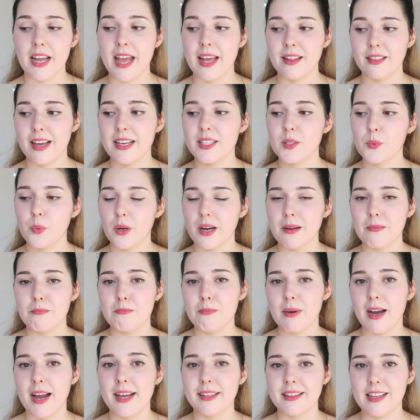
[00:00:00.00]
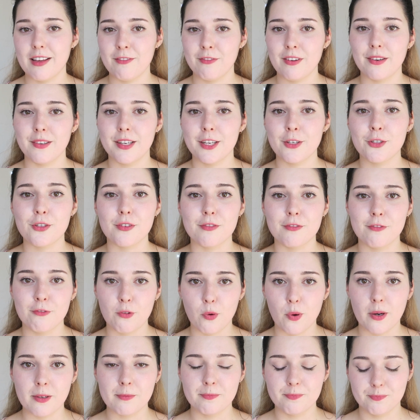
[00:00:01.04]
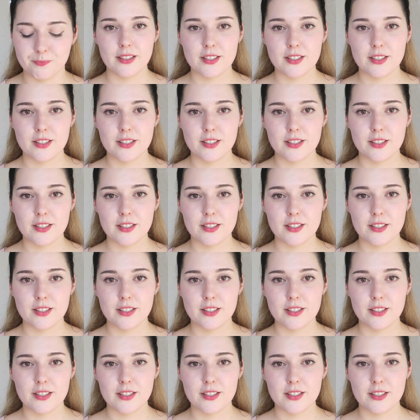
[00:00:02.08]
and that's what I'm buying that foundation for.